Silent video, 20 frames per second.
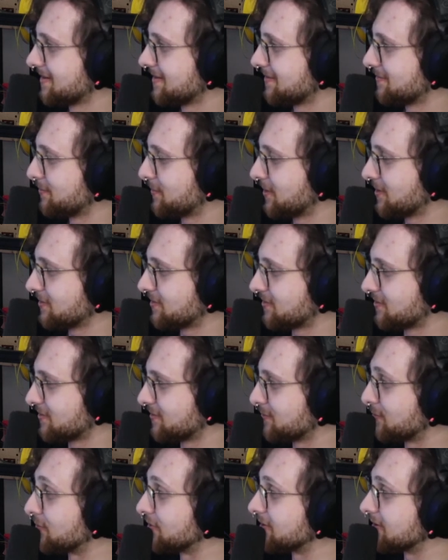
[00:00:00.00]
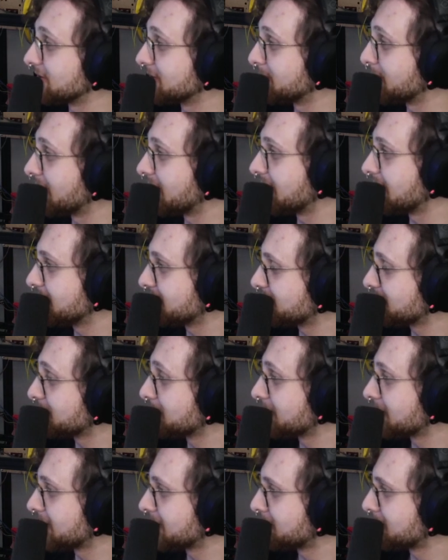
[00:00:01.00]
Merits is a pretty good mod from
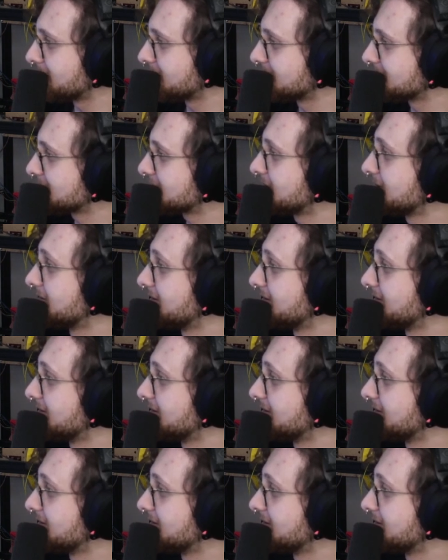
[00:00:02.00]
what I watch.